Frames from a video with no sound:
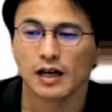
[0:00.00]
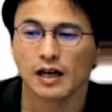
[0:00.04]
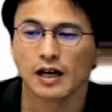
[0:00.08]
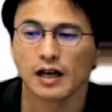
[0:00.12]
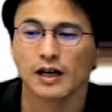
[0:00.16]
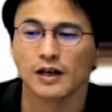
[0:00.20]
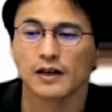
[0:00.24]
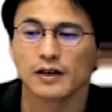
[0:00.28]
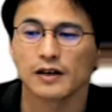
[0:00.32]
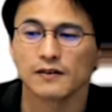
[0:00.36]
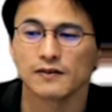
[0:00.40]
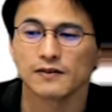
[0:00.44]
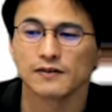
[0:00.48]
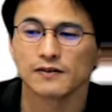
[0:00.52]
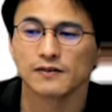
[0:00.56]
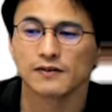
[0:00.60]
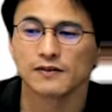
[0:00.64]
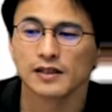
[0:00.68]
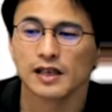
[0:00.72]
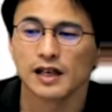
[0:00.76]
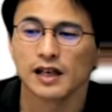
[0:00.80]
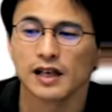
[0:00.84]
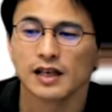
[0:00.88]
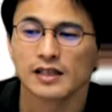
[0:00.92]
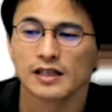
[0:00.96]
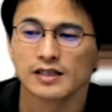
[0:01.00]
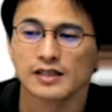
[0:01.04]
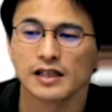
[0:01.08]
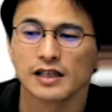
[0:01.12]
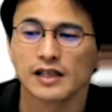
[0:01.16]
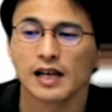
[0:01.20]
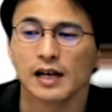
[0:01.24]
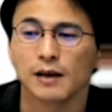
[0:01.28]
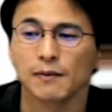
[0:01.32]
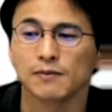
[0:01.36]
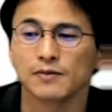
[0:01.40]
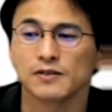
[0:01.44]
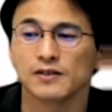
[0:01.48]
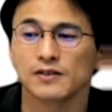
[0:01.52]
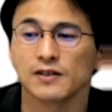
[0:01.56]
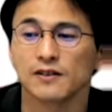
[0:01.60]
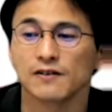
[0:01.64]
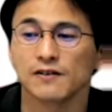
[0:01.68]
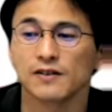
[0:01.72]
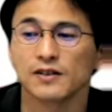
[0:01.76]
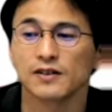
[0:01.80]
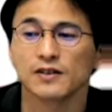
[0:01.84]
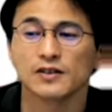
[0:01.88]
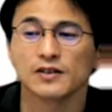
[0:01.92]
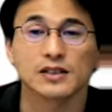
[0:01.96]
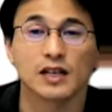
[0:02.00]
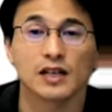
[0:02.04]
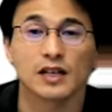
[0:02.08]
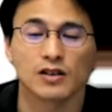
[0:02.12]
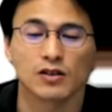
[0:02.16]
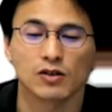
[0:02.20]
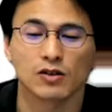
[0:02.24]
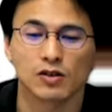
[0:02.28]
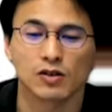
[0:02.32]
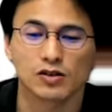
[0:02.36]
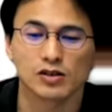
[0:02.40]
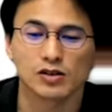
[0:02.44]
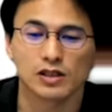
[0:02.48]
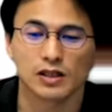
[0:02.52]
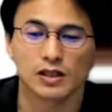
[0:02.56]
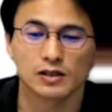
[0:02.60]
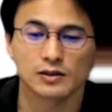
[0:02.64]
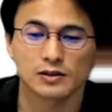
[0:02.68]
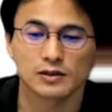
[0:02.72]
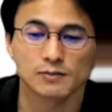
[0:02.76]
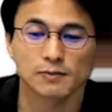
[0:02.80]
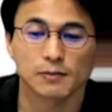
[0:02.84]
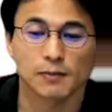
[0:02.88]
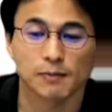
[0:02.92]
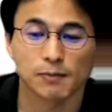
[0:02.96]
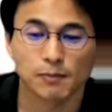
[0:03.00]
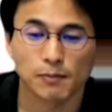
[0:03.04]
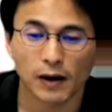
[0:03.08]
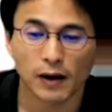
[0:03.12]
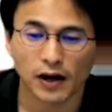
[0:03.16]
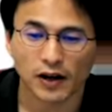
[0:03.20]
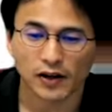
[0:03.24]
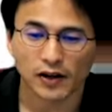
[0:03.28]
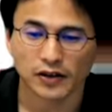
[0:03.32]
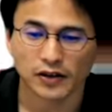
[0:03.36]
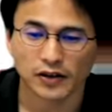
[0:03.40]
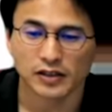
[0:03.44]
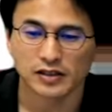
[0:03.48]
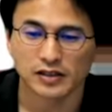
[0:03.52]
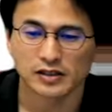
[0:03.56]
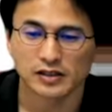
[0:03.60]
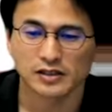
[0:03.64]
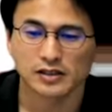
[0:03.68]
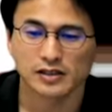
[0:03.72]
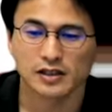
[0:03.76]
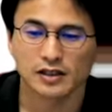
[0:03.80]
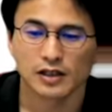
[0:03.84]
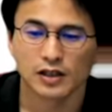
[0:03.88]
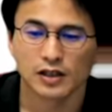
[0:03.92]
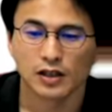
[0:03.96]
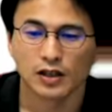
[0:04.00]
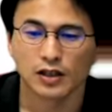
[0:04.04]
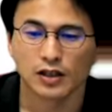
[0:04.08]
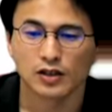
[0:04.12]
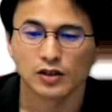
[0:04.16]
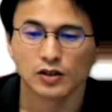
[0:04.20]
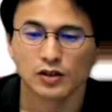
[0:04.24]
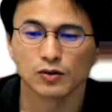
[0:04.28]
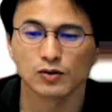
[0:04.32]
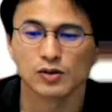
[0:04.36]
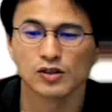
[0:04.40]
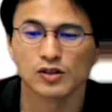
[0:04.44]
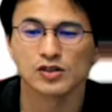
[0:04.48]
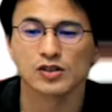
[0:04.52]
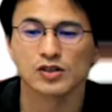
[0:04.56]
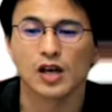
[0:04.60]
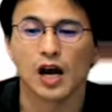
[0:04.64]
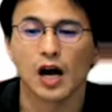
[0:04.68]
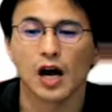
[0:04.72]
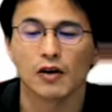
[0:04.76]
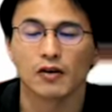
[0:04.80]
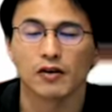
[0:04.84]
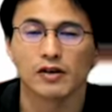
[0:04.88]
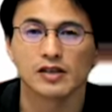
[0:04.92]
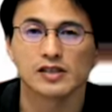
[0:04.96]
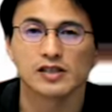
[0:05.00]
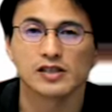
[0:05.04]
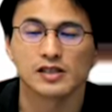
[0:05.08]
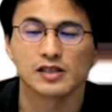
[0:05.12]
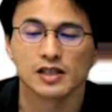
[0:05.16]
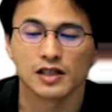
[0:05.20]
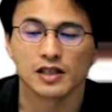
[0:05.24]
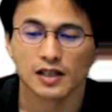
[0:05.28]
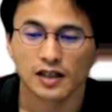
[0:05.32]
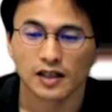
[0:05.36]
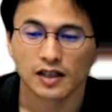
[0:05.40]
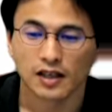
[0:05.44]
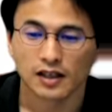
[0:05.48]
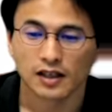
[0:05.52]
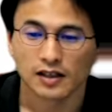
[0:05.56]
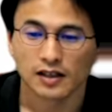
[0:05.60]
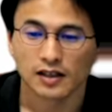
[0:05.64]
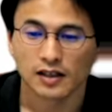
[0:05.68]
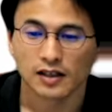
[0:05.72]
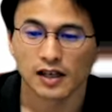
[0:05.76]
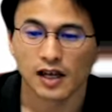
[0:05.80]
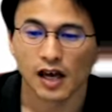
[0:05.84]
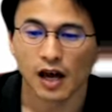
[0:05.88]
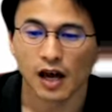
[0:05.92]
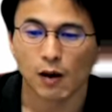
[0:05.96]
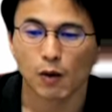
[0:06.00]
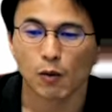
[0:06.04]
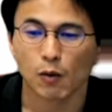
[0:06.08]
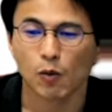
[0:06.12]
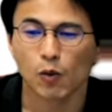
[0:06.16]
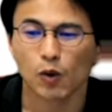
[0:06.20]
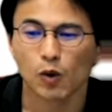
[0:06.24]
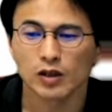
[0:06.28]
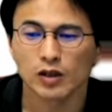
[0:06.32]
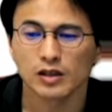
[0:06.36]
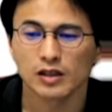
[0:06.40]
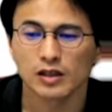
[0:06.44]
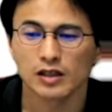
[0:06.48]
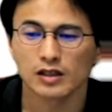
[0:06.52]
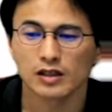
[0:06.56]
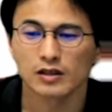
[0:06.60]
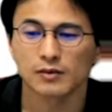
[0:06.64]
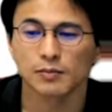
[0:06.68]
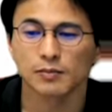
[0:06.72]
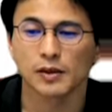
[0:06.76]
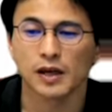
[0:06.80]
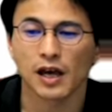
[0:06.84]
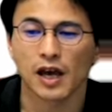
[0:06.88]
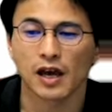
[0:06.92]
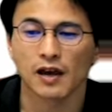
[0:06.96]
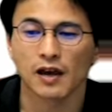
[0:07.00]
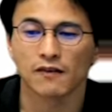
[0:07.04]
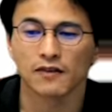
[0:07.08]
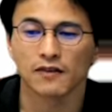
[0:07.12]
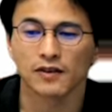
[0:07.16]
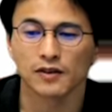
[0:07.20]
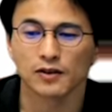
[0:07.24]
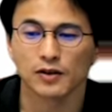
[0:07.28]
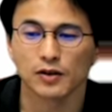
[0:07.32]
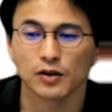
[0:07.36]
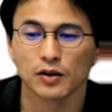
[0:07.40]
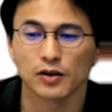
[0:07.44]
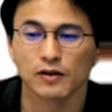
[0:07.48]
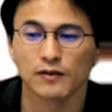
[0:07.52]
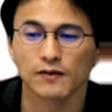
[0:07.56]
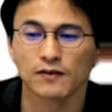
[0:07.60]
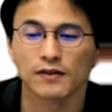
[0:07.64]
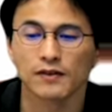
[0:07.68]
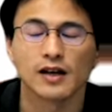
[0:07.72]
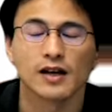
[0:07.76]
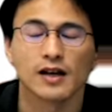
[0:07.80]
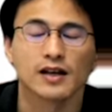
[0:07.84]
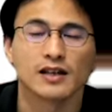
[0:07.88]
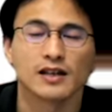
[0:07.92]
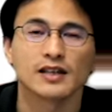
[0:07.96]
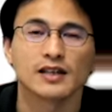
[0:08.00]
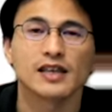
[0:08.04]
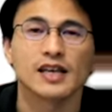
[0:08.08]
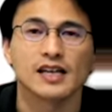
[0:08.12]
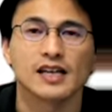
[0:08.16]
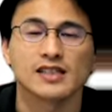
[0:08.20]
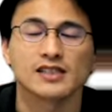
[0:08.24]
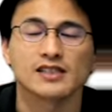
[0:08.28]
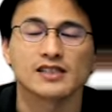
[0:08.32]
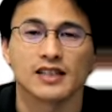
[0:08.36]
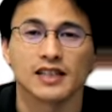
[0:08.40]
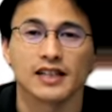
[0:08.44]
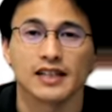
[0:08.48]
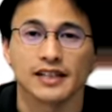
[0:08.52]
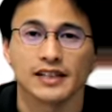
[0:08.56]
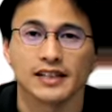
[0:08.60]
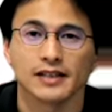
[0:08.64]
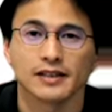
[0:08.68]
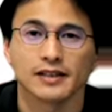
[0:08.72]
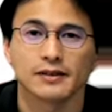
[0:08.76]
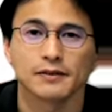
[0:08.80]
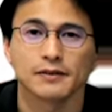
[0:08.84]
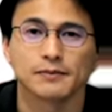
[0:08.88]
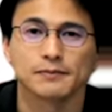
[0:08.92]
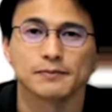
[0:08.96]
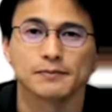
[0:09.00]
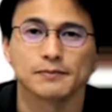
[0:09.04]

have set up several psychological barriers to discourage the unwanted behavior of canceling.